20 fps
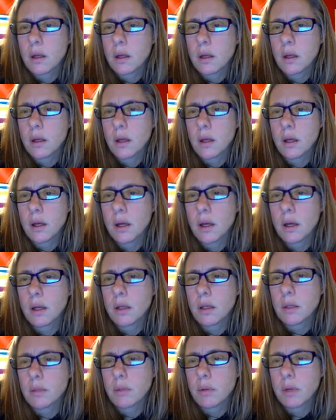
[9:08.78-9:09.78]
Yeah, I
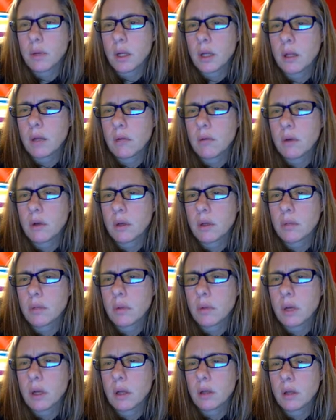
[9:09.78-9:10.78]
just put it in the wrong
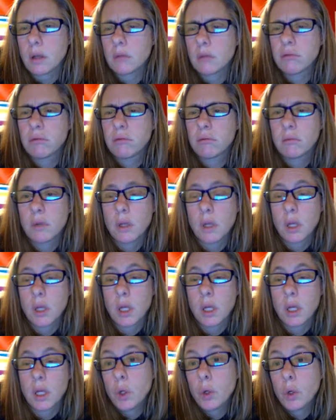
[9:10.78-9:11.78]
spot.
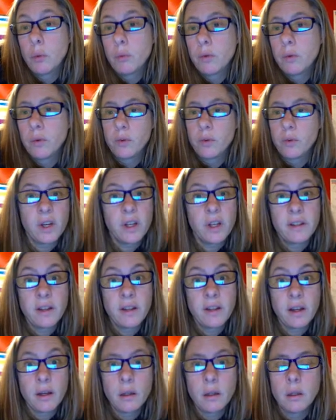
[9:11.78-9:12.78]
Oops, tricked
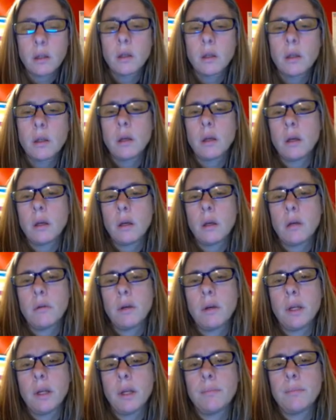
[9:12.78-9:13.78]
ya. All
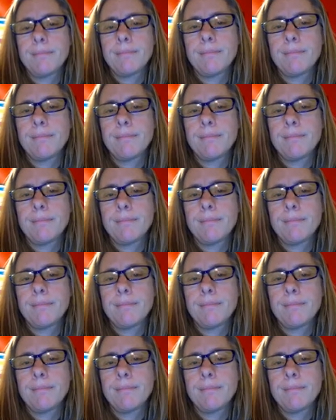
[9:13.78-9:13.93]
right.